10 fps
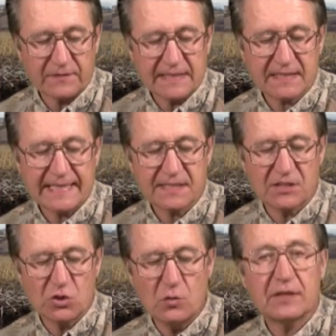that's less
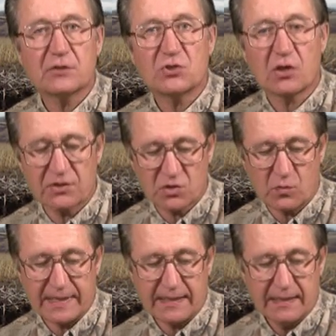than 200 yards
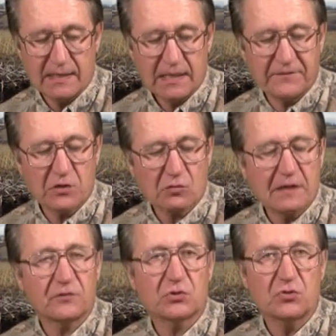away if your
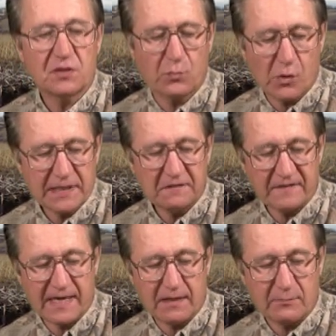rifle shoots point of
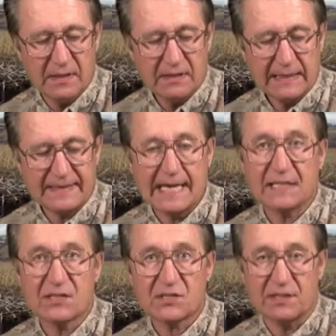aim at
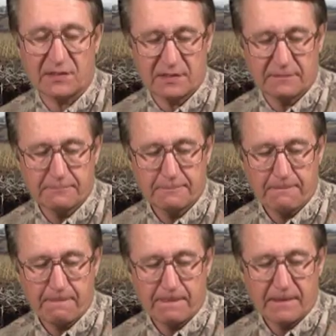that distance?
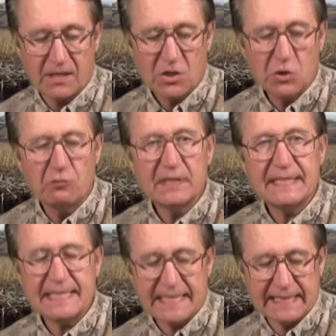You really
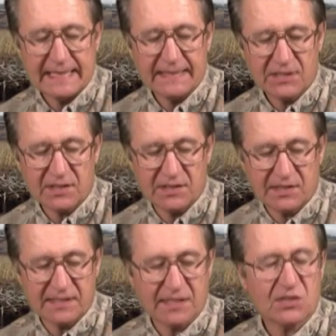need it at
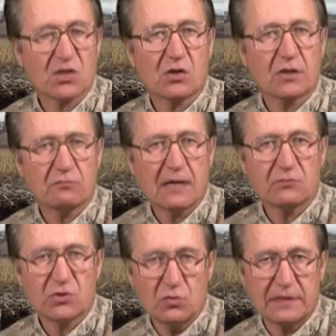distances that start
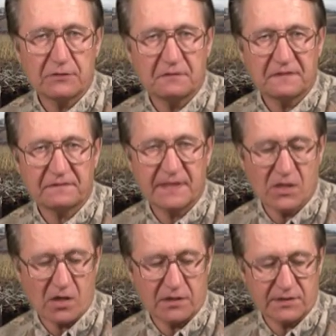around 250
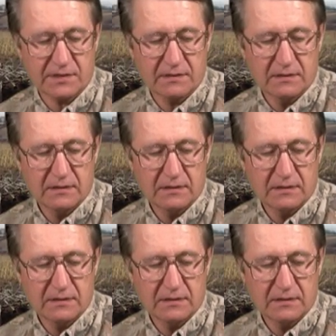yards.